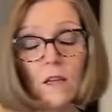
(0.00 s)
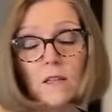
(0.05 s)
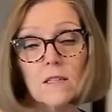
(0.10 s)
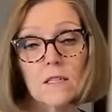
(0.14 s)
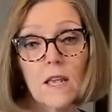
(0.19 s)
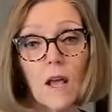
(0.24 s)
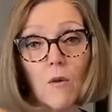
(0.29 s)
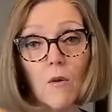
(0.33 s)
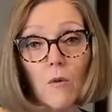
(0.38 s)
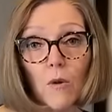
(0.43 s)

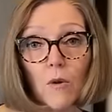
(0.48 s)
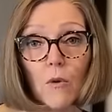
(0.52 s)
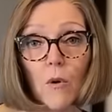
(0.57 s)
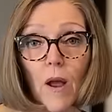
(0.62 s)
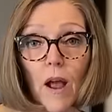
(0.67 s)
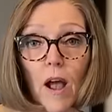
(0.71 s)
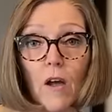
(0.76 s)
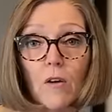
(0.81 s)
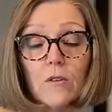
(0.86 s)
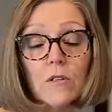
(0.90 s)

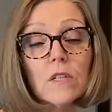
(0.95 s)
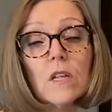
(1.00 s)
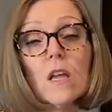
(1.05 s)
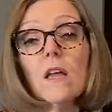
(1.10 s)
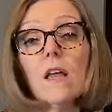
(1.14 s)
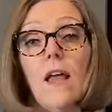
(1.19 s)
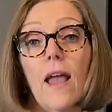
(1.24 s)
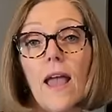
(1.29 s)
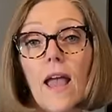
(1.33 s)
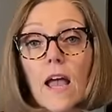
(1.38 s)
sauerkraut
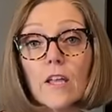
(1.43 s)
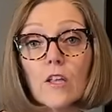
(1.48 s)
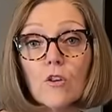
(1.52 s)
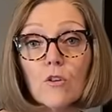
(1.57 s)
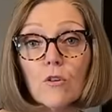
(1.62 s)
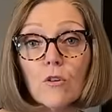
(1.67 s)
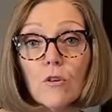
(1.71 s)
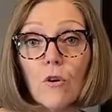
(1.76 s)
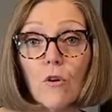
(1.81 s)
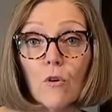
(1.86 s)
at
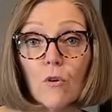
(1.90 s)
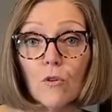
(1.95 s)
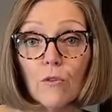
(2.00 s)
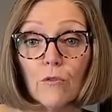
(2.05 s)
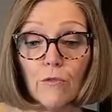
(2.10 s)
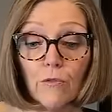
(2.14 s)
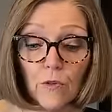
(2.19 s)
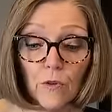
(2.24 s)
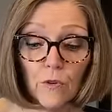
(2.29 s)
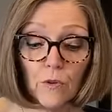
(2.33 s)
your Whole
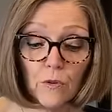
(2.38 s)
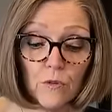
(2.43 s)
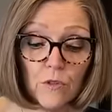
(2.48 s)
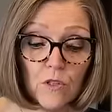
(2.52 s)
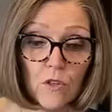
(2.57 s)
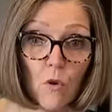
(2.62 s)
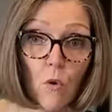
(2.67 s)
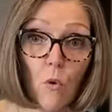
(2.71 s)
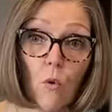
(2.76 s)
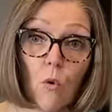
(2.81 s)

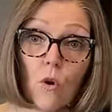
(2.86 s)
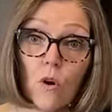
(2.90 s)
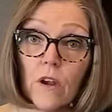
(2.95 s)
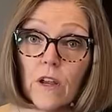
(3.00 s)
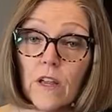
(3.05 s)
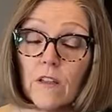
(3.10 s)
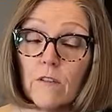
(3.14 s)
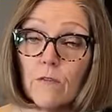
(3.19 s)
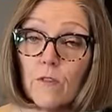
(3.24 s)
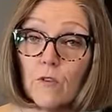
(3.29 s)
Foods, or
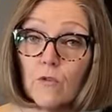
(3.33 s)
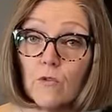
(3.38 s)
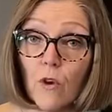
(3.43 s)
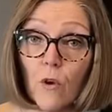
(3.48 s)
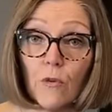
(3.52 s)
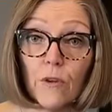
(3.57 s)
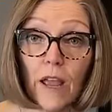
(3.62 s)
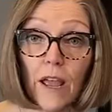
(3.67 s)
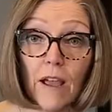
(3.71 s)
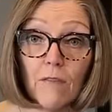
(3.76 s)
if you
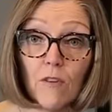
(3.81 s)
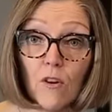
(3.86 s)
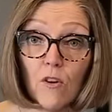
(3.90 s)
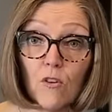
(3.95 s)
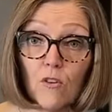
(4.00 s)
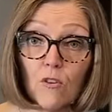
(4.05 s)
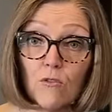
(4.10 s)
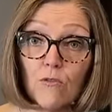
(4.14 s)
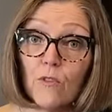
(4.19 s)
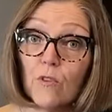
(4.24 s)
don't have a
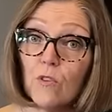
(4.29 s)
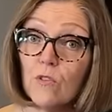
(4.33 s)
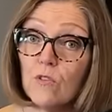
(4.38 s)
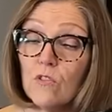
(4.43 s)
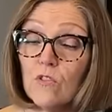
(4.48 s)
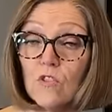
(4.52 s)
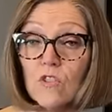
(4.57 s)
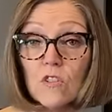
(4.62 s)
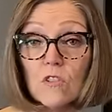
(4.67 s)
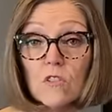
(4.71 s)
Whole
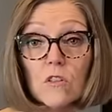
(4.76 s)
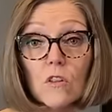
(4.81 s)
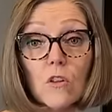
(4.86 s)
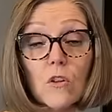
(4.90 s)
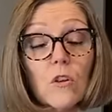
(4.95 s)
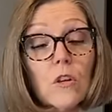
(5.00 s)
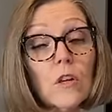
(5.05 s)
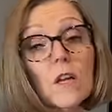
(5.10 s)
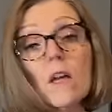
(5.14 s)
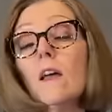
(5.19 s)
Foods, just
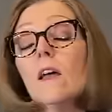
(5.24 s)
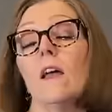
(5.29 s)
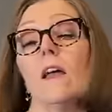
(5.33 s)
look